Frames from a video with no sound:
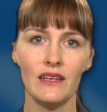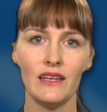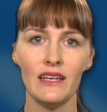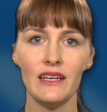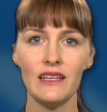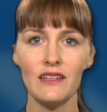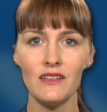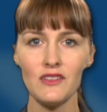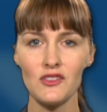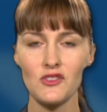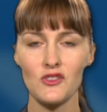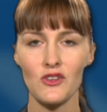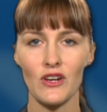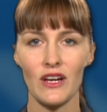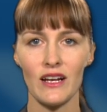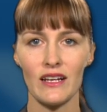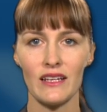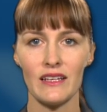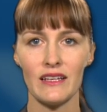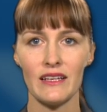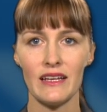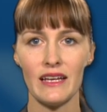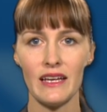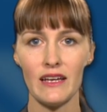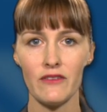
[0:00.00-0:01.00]
In
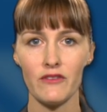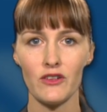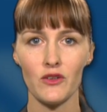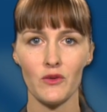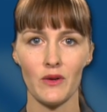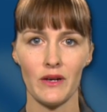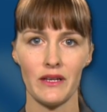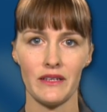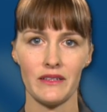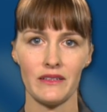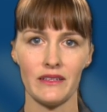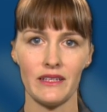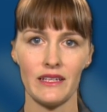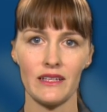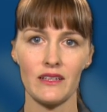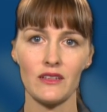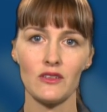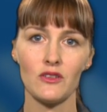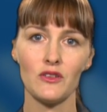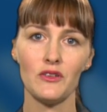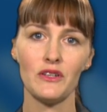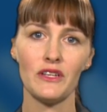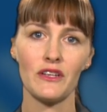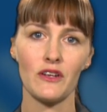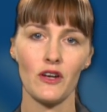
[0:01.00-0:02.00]
Australia, everyone,
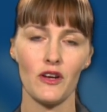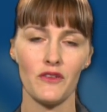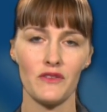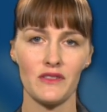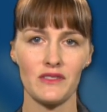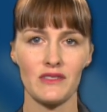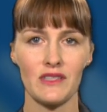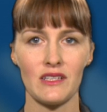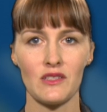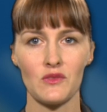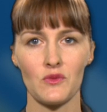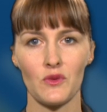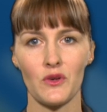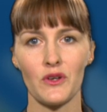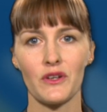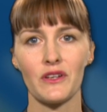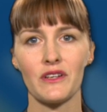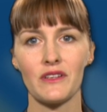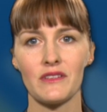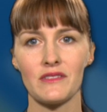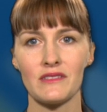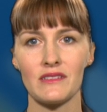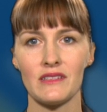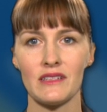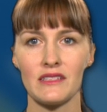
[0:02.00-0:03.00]
including overseas
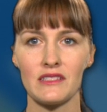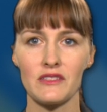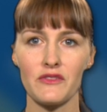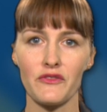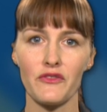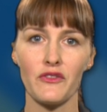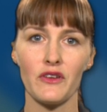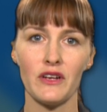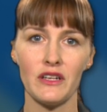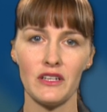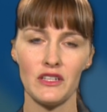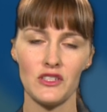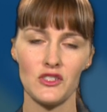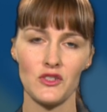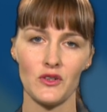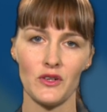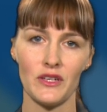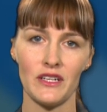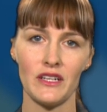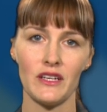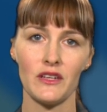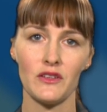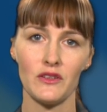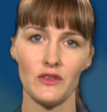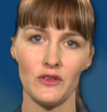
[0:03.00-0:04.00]
workers, is free to
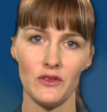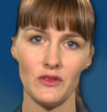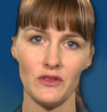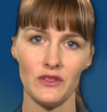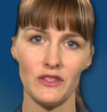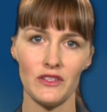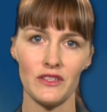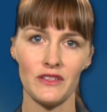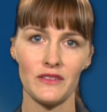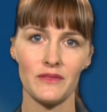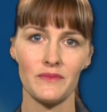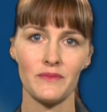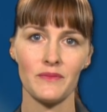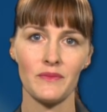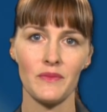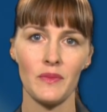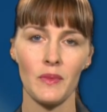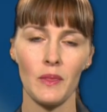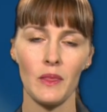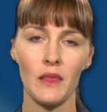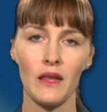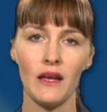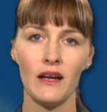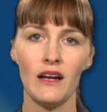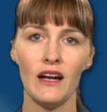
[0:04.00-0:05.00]
join a union.
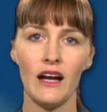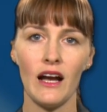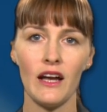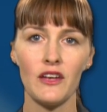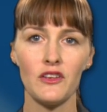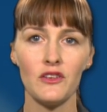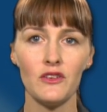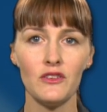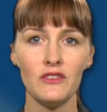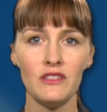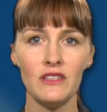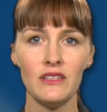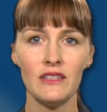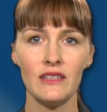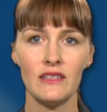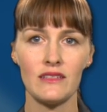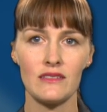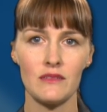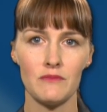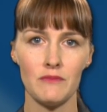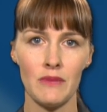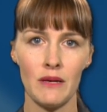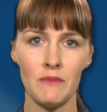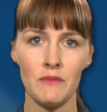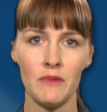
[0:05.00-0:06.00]
A union is
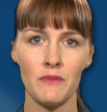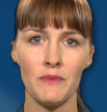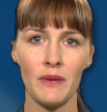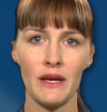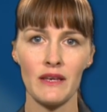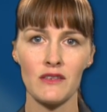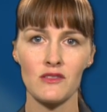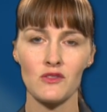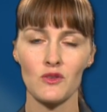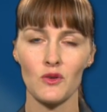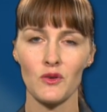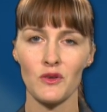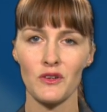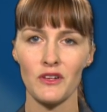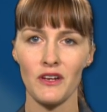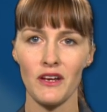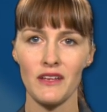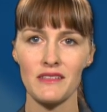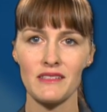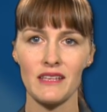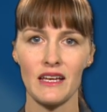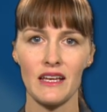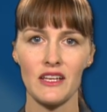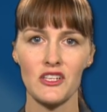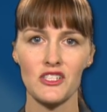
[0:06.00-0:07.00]
a member-based
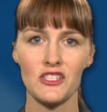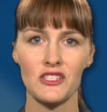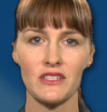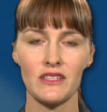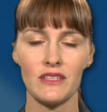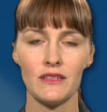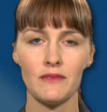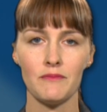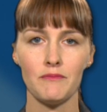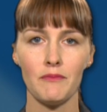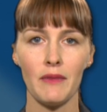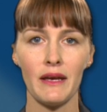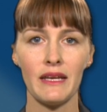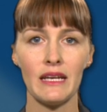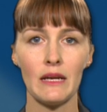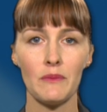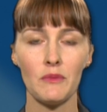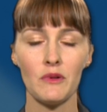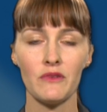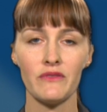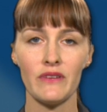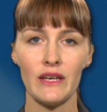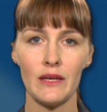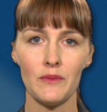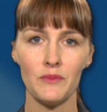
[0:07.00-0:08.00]
organisation made up
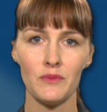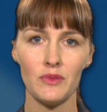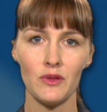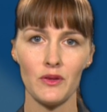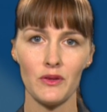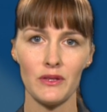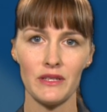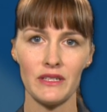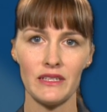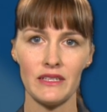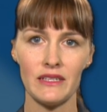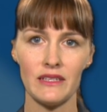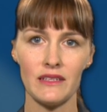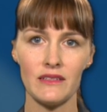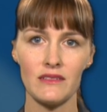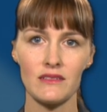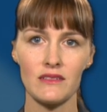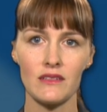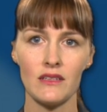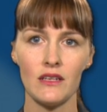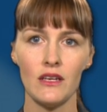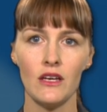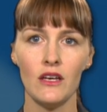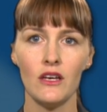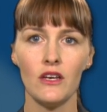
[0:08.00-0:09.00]
of employees,
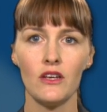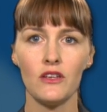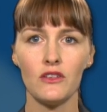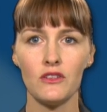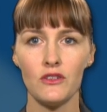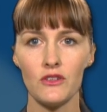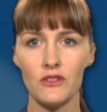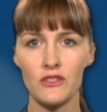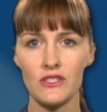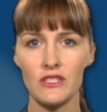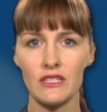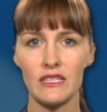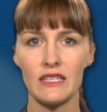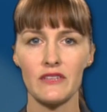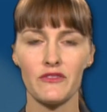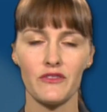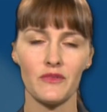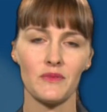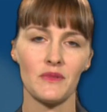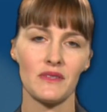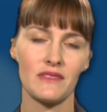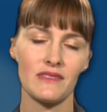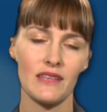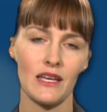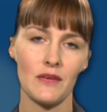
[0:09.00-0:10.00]
usually
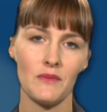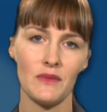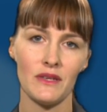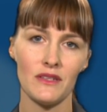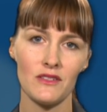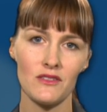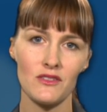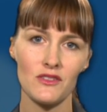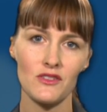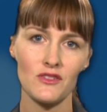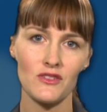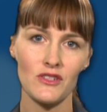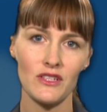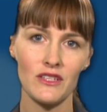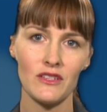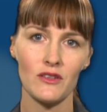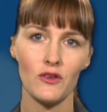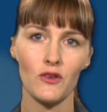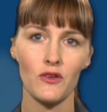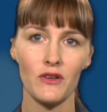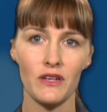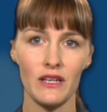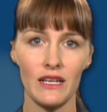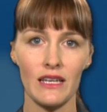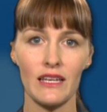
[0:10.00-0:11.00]
from the same industry
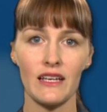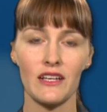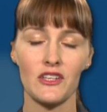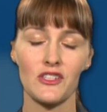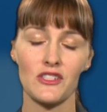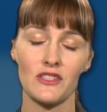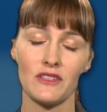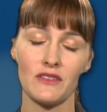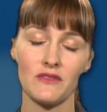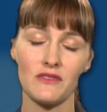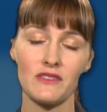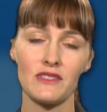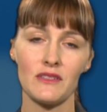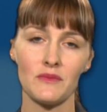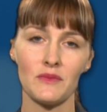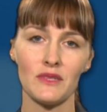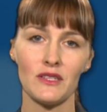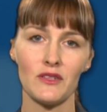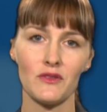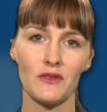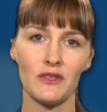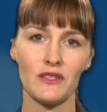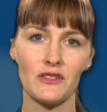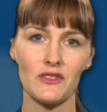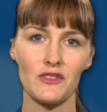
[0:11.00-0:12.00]
or a collection of
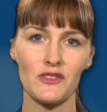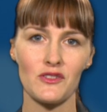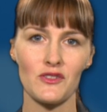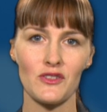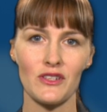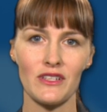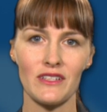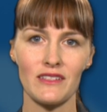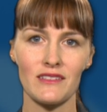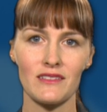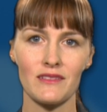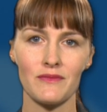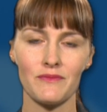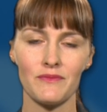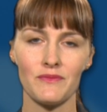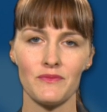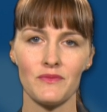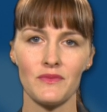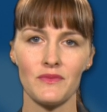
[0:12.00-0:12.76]
similar industries.